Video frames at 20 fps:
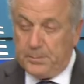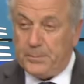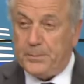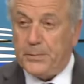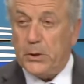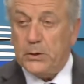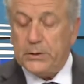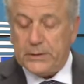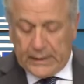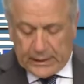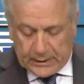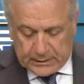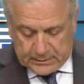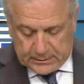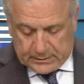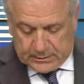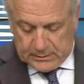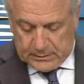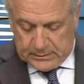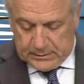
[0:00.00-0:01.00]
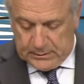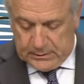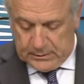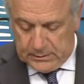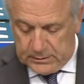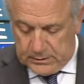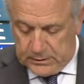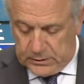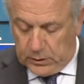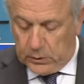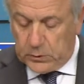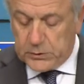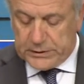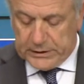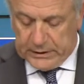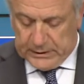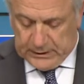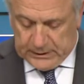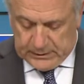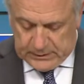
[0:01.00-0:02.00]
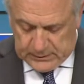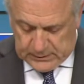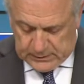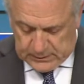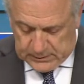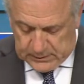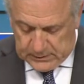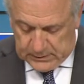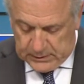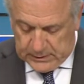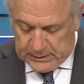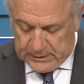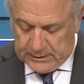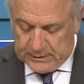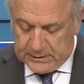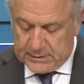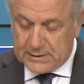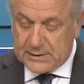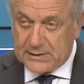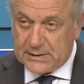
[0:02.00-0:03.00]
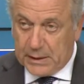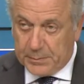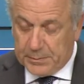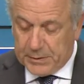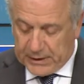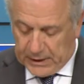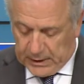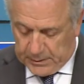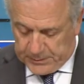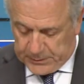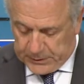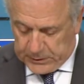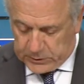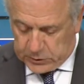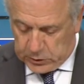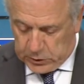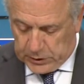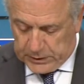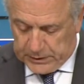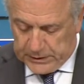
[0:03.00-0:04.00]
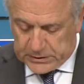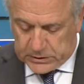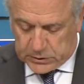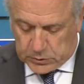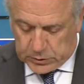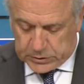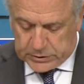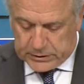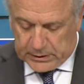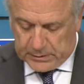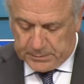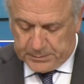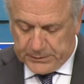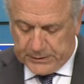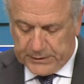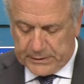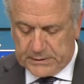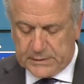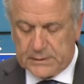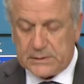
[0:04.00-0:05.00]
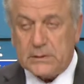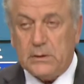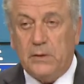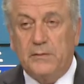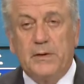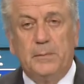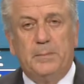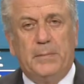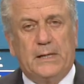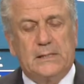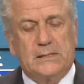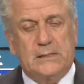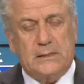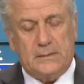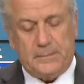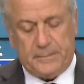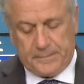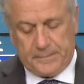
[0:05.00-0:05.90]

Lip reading: protect those in need, stepping up return is a crucial piece of the puzzle.